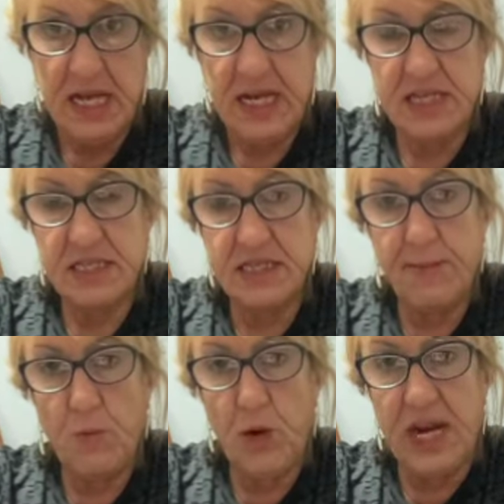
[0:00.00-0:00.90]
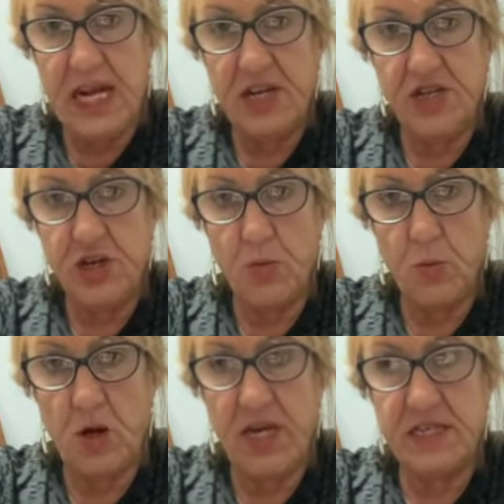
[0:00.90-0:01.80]
in some way, and you're
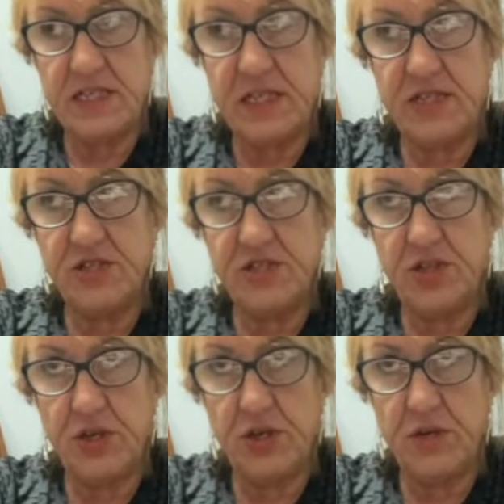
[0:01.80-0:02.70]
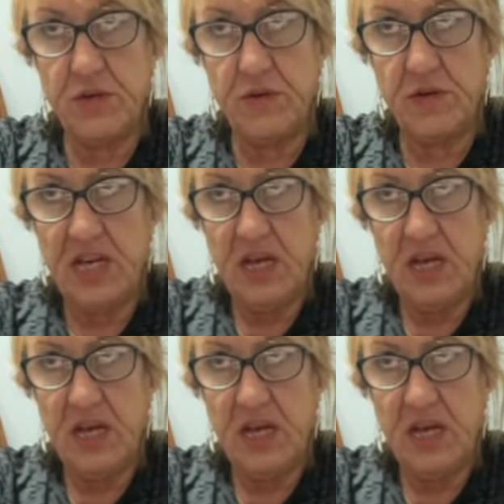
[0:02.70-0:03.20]
wanting to